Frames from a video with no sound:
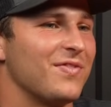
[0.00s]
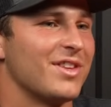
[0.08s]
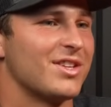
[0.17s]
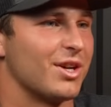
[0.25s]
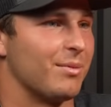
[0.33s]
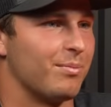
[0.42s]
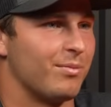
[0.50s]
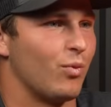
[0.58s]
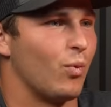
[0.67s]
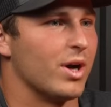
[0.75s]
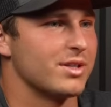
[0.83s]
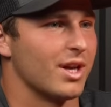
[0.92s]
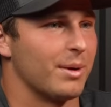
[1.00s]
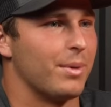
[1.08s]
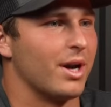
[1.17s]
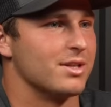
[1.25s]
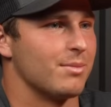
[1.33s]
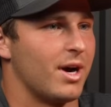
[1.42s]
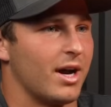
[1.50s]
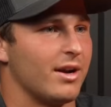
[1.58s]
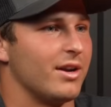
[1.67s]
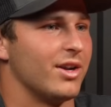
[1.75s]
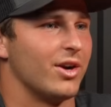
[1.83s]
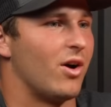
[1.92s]
some Westlake buddies of
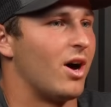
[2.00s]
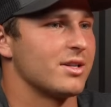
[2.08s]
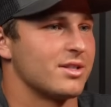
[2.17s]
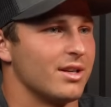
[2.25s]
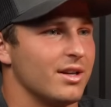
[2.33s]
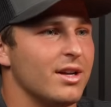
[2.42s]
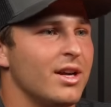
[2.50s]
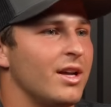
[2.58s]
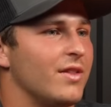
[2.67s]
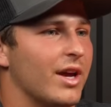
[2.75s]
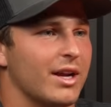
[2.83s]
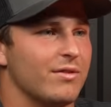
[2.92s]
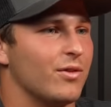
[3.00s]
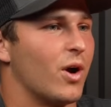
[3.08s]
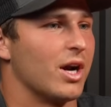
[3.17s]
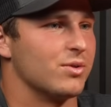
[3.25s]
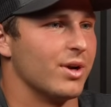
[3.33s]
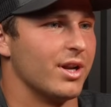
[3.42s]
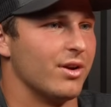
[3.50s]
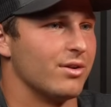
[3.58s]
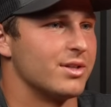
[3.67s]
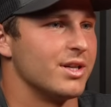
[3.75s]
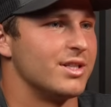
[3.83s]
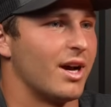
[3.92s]
mine, Austin, they graduated
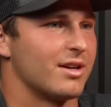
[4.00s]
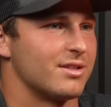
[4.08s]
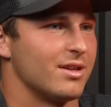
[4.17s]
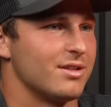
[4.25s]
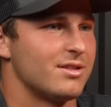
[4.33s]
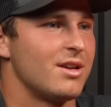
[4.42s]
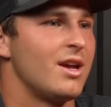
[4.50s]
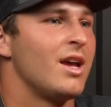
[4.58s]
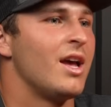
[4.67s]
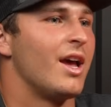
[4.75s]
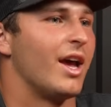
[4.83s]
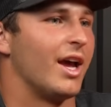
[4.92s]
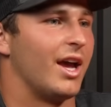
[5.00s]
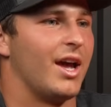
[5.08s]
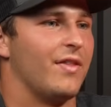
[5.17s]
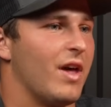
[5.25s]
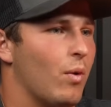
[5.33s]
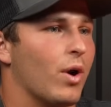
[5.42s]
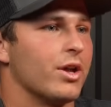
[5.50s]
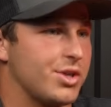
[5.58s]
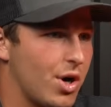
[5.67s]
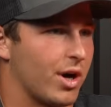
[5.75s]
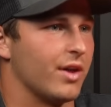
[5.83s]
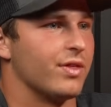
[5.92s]
University of Texas, and they want to
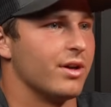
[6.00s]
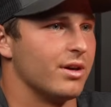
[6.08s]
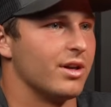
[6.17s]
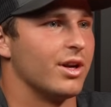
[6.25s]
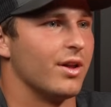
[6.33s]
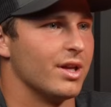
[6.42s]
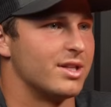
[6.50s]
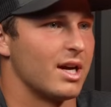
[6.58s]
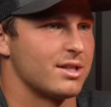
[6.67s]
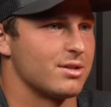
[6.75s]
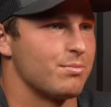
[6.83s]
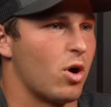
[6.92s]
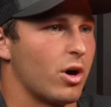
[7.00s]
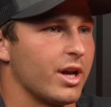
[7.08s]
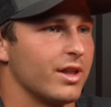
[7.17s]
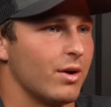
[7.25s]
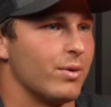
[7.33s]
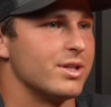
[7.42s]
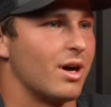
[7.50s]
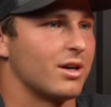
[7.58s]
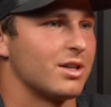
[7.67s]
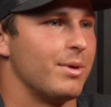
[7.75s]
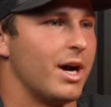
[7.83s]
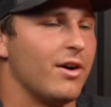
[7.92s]
target the Texas market that we
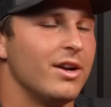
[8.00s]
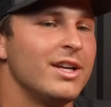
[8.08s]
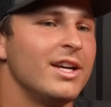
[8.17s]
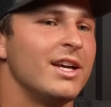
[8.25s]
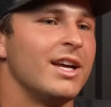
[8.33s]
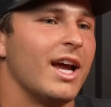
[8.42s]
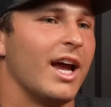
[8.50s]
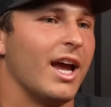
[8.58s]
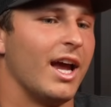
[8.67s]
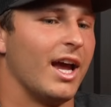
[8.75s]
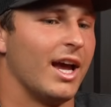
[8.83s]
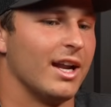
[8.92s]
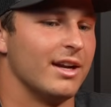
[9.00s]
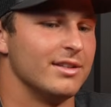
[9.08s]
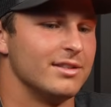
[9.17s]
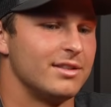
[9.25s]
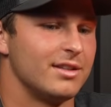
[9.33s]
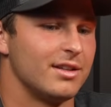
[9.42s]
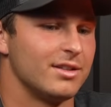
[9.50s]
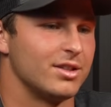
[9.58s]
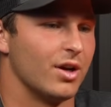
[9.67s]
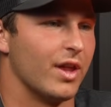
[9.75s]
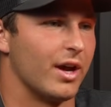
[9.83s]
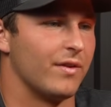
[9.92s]
talked about. And
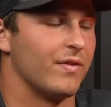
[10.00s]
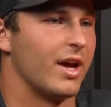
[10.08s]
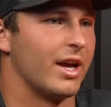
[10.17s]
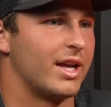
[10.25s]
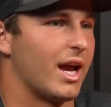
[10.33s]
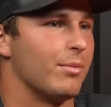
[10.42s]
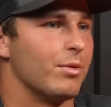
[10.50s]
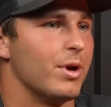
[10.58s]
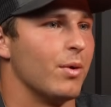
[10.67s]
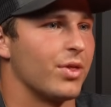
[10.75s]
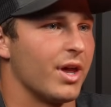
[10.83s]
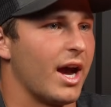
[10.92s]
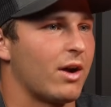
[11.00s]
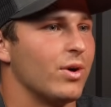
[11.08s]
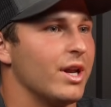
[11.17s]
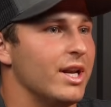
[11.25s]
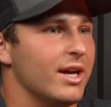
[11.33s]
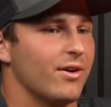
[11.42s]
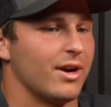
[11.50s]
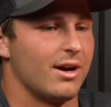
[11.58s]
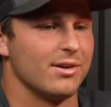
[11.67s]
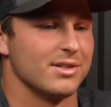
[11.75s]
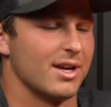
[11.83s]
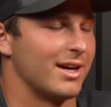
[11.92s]
so they came to me with an equity deal, and I
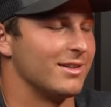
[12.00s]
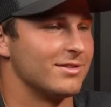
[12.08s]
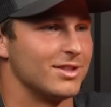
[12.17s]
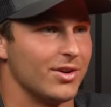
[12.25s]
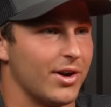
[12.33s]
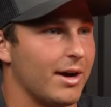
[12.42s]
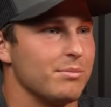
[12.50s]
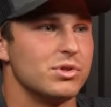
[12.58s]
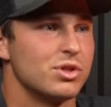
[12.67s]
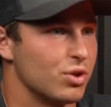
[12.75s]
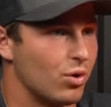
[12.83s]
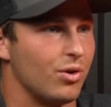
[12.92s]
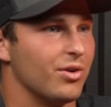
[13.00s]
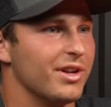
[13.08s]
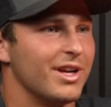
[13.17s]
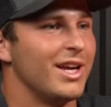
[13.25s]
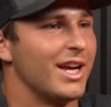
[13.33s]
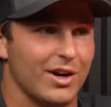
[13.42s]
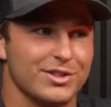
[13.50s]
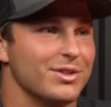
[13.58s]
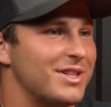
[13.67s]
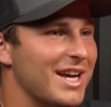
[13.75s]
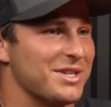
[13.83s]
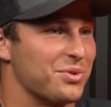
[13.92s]
was like, dude, I'm sold. It also
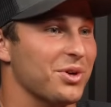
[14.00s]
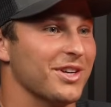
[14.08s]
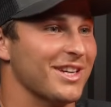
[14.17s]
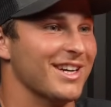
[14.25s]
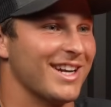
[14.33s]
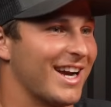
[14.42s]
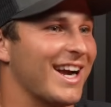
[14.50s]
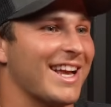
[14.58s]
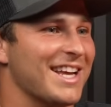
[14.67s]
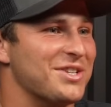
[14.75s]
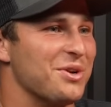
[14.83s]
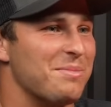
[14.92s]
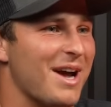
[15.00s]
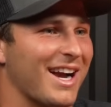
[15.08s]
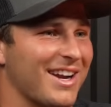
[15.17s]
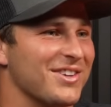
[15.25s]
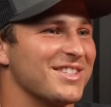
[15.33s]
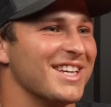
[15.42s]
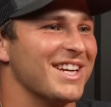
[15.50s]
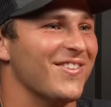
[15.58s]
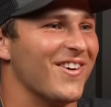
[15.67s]
tastes really good. I got to get you a packet. Send you